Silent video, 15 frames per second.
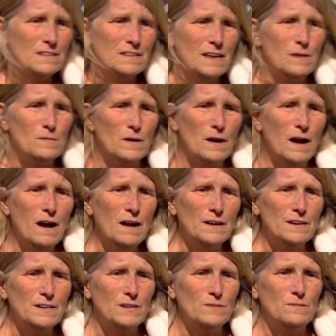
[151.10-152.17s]
They were
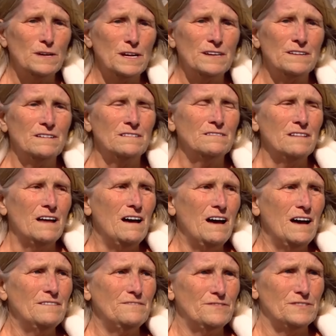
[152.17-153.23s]
arguing a
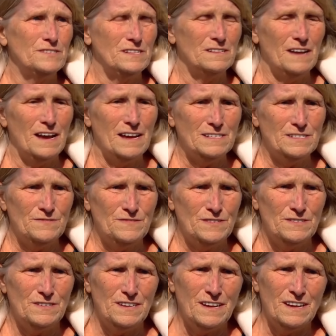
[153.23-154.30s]
lot for the last few
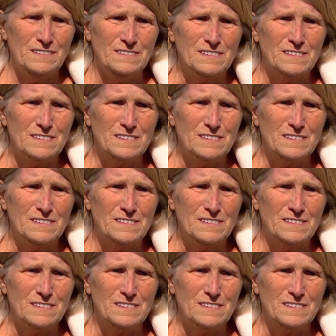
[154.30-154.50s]
days.